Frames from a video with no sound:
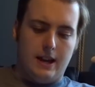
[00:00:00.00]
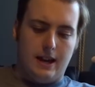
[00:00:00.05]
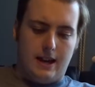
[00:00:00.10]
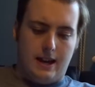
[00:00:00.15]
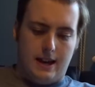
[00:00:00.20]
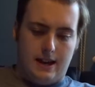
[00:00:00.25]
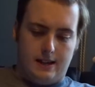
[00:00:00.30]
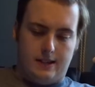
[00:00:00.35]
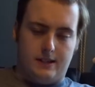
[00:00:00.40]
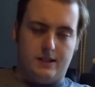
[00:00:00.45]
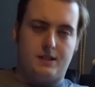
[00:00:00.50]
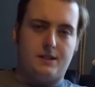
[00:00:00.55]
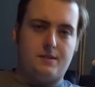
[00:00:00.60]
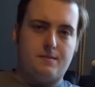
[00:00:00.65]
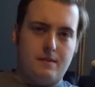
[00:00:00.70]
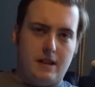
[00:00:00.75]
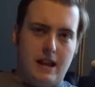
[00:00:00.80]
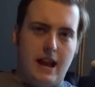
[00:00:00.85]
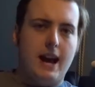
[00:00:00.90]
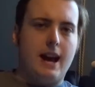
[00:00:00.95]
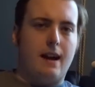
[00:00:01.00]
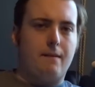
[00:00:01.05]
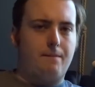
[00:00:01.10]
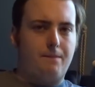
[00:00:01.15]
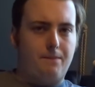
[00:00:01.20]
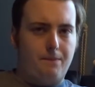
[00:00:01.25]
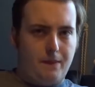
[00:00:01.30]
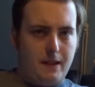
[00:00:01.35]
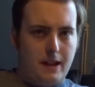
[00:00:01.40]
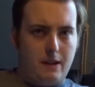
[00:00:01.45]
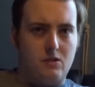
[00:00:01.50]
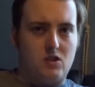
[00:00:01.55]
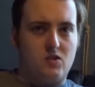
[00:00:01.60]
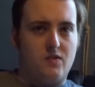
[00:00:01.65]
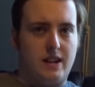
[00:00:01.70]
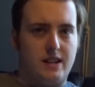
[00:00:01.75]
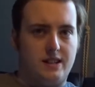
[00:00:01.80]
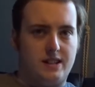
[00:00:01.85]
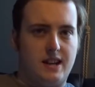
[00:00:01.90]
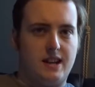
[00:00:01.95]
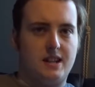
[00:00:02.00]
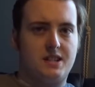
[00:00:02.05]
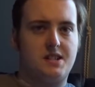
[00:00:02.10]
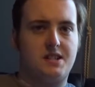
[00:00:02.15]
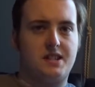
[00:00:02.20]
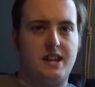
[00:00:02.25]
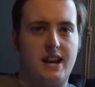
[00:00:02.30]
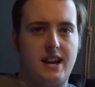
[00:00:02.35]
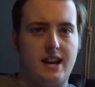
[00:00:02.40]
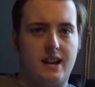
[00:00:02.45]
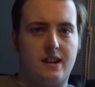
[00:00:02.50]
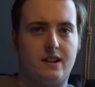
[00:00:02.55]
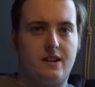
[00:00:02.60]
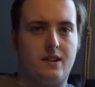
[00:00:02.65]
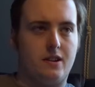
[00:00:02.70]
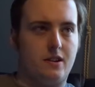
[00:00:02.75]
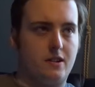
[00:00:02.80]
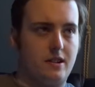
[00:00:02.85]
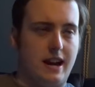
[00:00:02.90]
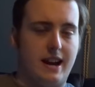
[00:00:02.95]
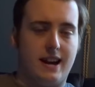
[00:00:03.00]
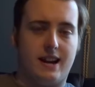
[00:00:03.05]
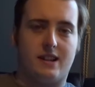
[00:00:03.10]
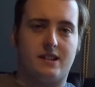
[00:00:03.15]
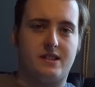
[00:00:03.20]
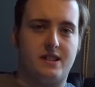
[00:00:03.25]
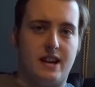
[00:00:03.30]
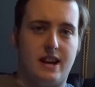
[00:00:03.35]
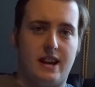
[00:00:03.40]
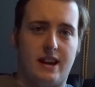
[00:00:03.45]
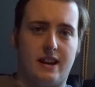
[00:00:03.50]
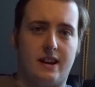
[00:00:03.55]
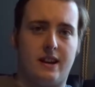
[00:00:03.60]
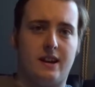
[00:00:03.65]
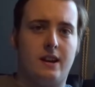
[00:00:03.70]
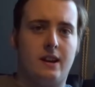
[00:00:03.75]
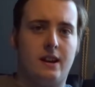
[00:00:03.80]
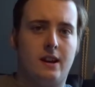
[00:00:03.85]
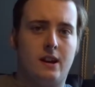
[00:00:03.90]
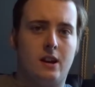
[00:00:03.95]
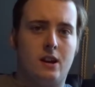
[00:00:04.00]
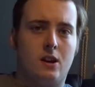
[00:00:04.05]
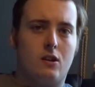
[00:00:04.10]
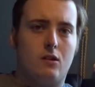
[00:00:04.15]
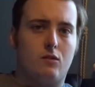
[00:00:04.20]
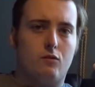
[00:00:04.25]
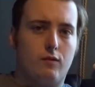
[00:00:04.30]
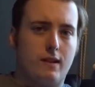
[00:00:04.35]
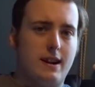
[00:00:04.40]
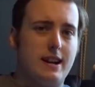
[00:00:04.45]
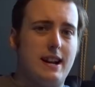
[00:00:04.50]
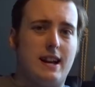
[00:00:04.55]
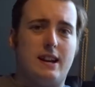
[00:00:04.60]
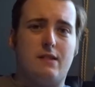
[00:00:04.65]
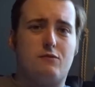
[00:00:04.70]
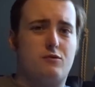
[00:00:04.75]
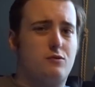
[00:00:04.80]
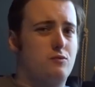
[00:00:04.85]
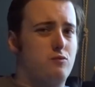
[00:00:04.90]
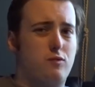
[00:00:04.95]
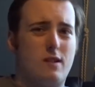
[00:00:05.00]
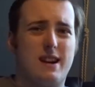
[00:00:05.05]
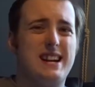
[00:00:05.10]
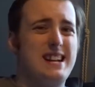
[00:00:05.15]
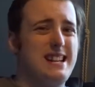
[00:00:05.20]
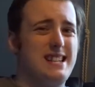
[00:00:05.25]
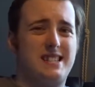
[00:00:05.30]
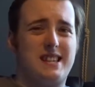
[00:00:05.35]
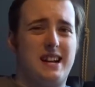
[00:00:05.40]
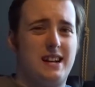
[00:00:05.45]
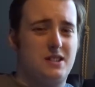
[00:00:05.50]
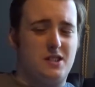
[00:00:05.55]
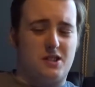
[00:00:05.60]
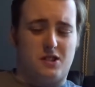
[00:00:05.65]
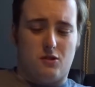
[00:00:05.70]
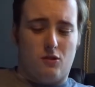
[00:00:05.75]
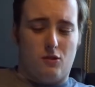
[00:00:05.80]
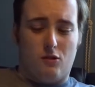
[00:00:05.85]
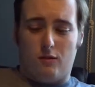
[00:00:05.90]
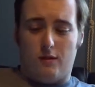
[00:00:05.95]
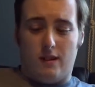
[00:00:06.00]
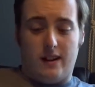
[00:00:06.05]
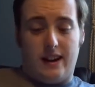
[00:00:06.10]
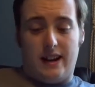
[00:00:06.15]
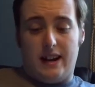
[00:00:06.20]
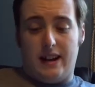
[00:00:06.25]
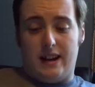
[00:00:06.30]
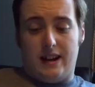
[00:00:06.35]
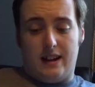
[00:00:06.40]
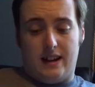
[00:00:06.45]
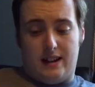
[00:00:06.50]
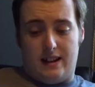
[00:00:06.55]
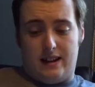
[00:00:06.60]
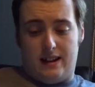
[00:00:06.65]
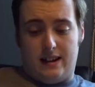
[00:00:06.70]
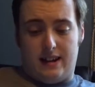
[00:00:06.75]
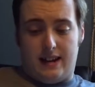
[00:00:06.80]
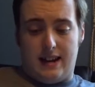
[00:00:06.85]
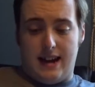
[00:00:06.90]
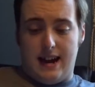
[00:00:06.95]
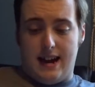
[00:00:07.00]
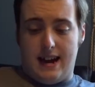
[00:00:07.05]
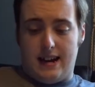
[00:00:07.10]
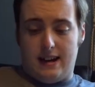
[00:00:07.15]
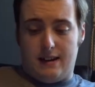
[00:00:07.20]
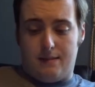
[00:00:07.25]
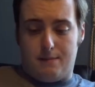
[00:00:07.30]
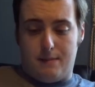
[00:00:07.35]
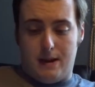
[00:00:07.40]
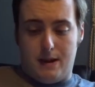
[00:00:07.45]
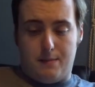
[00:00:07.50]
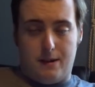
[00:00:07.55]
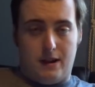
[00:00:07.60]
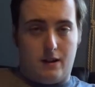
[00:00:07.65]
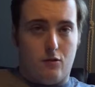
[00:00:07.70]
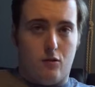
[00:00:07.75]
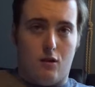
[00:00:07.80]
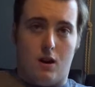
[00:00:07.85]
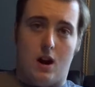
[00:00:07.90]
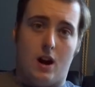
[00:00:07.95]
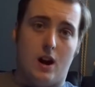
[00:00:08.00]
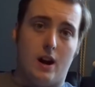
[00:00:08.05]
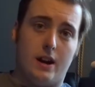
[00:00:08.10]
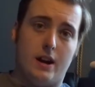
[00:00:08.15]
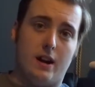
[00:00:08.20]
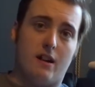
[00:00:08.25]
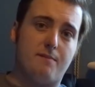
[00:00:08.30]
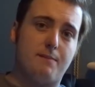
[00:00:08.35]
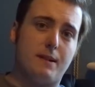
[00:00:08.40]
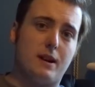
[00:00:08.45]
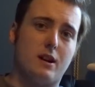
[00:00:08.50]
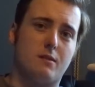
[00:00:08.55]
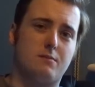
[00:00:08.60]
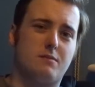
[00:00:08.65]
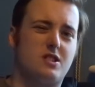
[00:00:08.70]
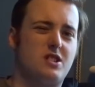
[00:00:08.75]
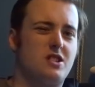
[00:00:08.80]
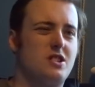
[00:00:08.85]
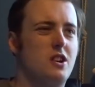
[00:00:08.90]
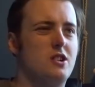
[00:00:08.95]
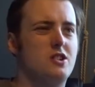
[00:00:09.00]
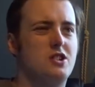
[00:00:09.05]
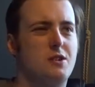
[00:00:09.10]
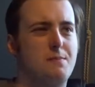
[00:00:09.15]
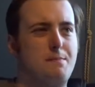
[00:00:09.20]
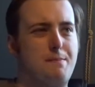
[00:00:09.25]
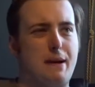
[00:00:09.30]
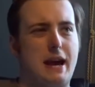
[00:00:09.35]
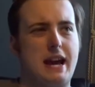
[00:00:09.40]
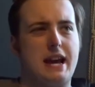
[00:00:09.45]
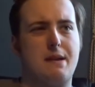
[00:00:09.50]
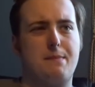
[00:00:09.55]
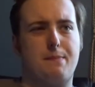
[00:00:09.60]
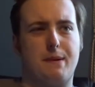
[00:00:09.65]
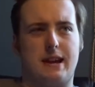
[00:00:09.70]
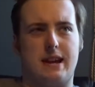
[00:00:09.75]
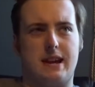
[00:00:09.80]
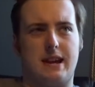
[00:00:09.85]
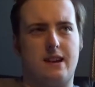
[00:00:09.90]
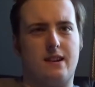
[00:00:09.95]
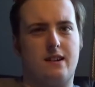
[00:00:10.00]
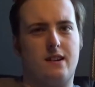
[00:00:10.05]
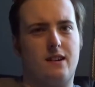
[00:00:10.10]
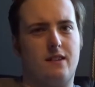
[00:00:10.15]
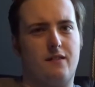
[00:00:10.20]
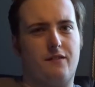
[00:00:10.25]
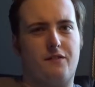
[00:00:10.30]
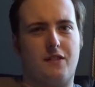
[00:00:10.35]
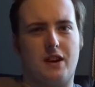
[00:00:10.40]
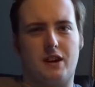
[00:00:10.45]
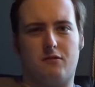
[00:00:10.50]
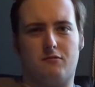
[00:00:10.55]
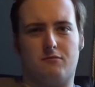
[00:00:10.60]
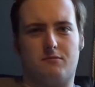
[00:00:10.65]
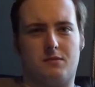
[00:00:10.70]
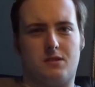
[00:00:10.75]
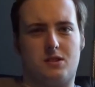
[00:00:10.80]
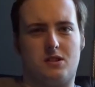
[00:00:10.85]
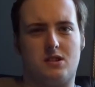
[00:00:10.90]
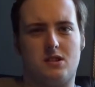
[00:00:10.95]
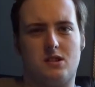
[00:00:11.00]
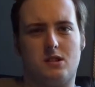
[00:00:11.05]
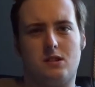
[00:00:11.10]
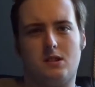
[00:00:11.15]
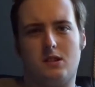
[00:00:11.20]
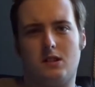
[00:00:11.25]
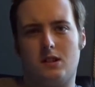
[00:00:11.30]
And yeah, it was fantastic. Good acting. It was a really sad story, and again, made me cry. I've become such a baby at films.